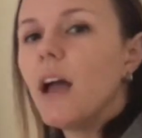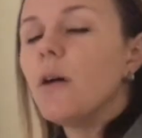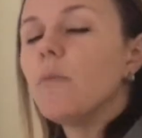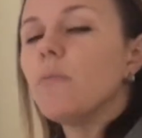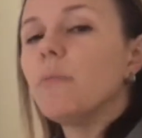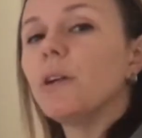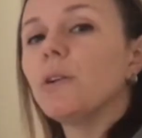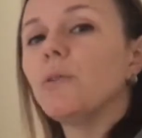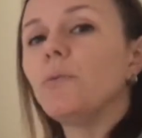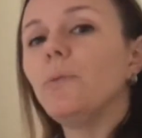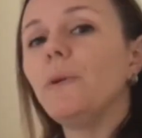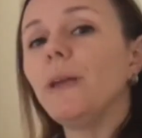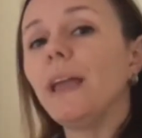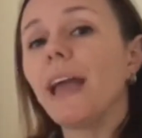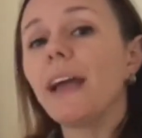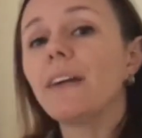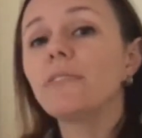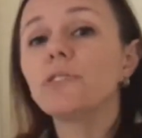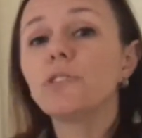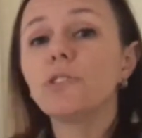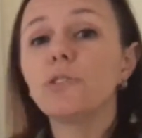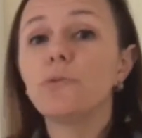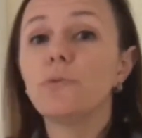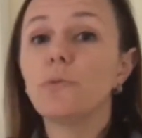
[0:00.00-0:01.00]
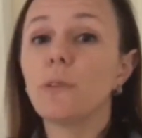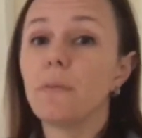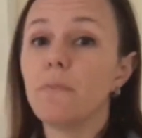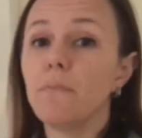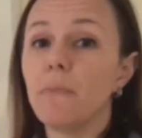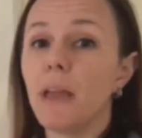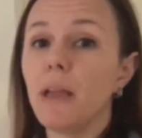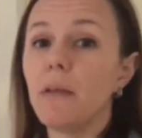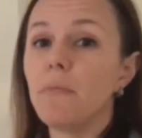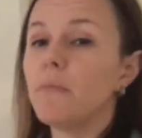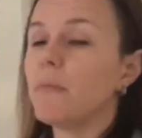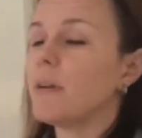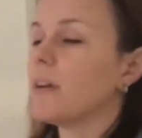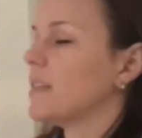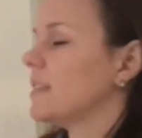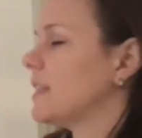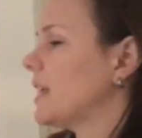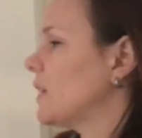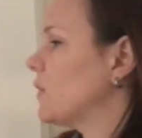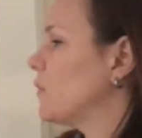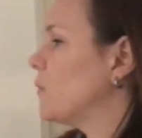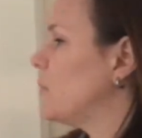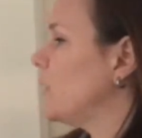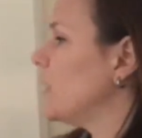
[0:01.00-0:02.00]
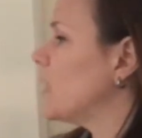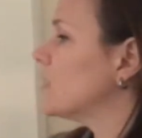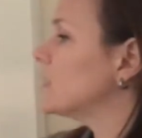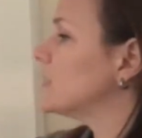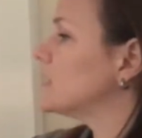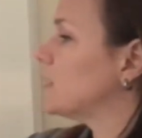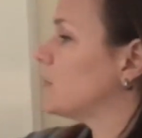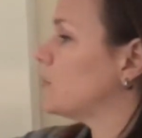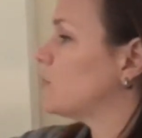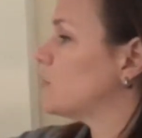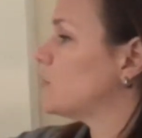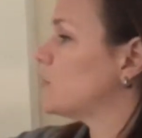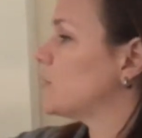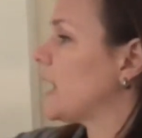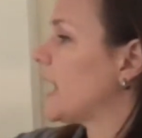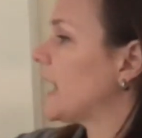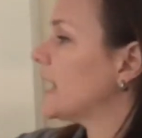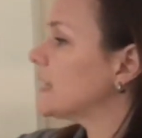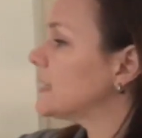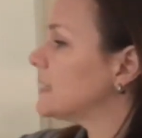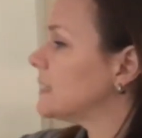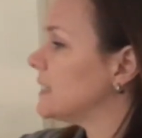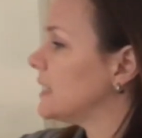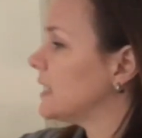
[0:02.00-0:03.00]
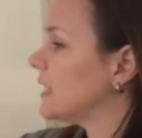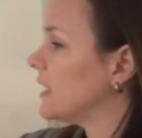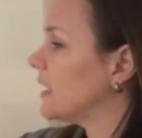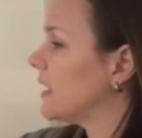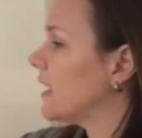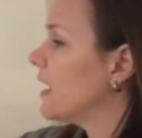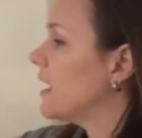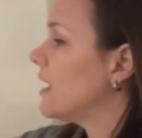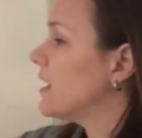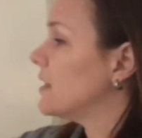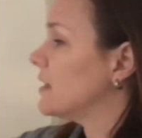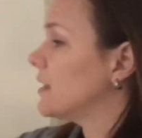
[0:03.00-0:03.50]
But we have to remember that we are subtracting